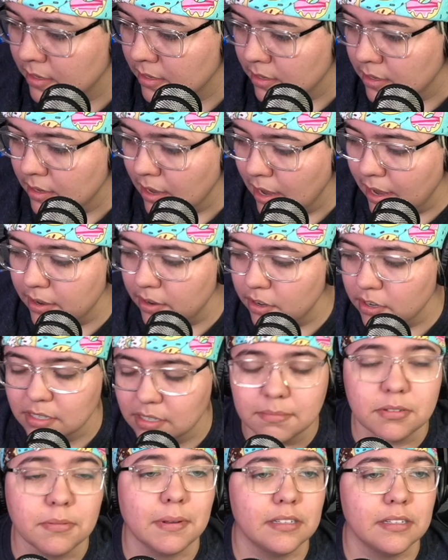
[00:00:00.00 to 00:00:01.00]
had it hooked
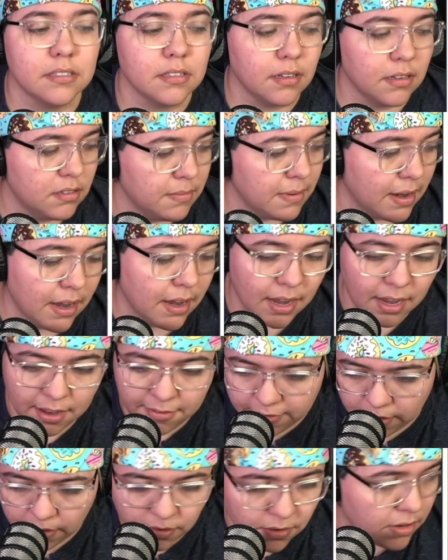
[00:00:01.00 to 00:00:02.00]
up to my
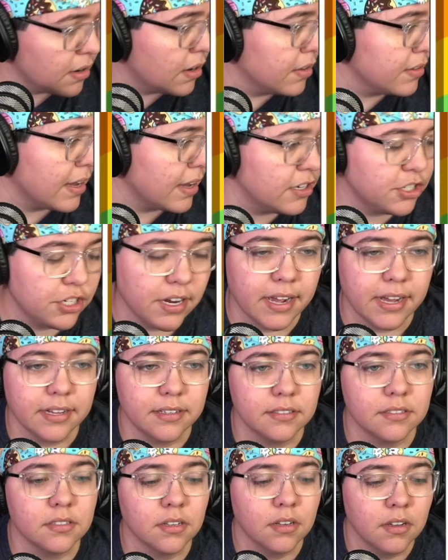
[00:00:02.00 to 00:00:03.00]
iPhone and all that
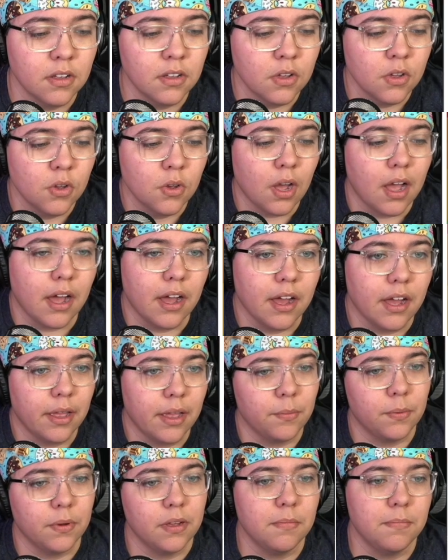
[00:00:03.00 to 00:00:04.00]
jazz, I
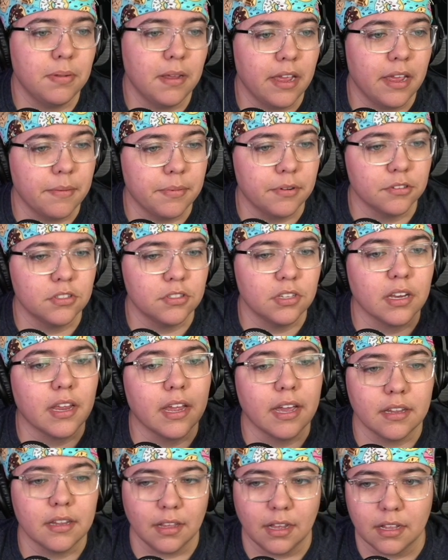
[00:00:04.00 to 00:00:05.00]
would be able to
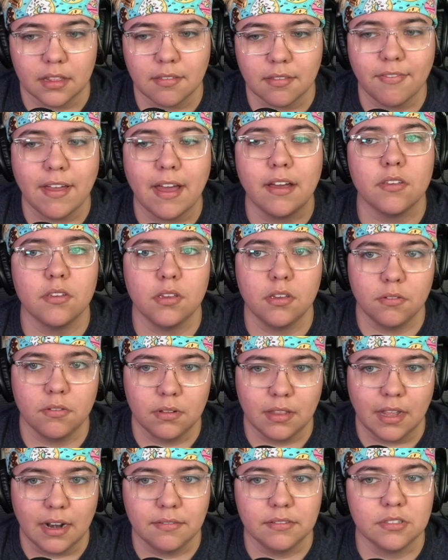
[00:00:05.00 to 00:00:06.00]
get like the value and
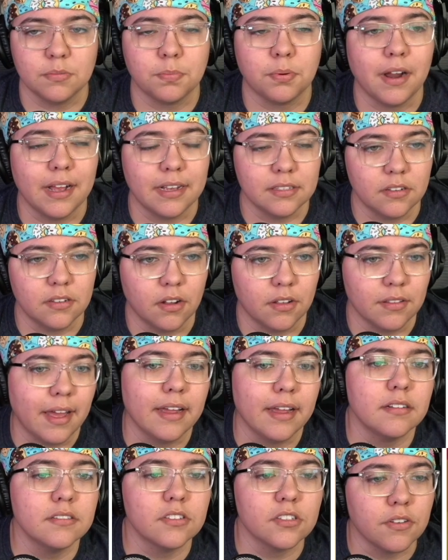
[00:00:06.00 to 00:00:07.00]
that it was pressed and all
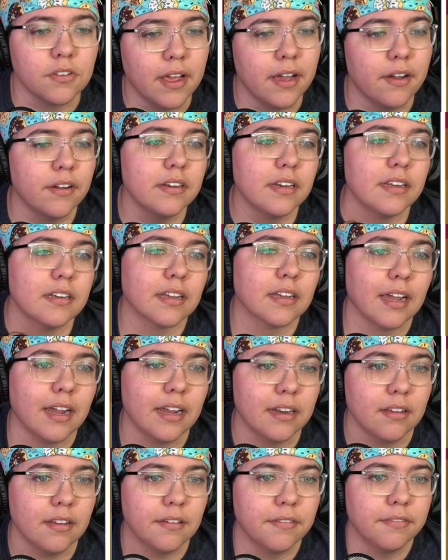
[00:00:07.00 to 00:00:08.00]
that. So now I need to
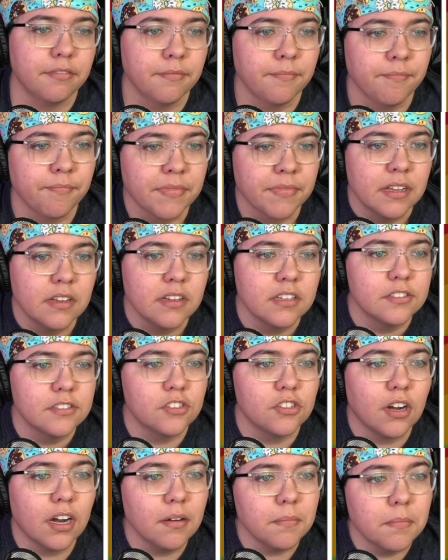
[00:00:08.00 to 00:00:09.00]
kind of
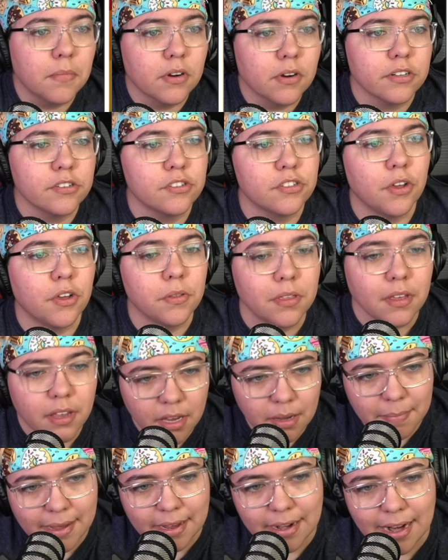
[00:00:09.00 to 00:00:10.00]
start more so thinking
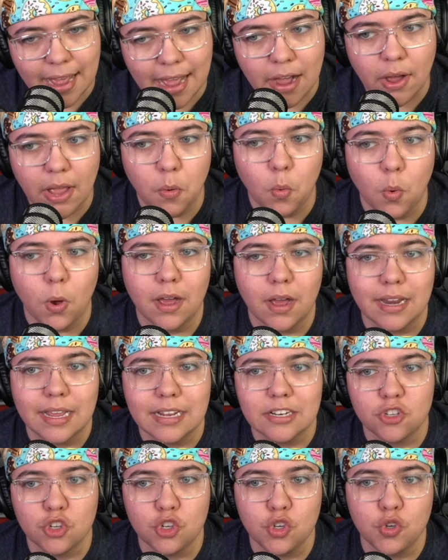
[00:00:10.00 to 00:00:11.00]
about how I want
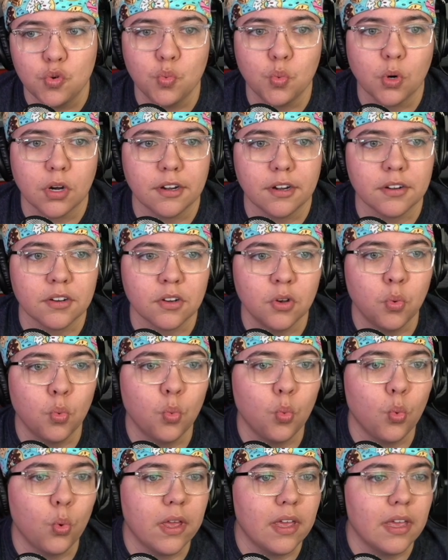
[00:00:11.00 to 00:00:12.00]
it to work
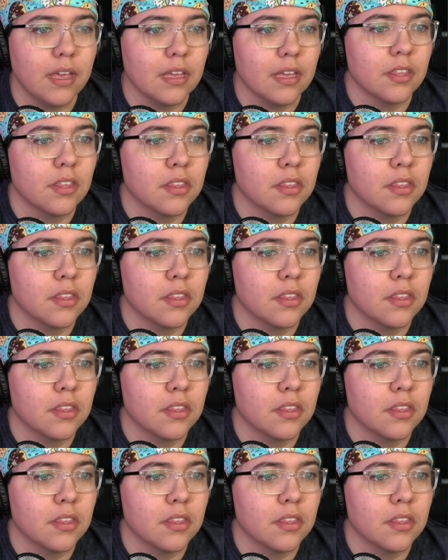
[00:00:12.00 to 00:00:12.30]
with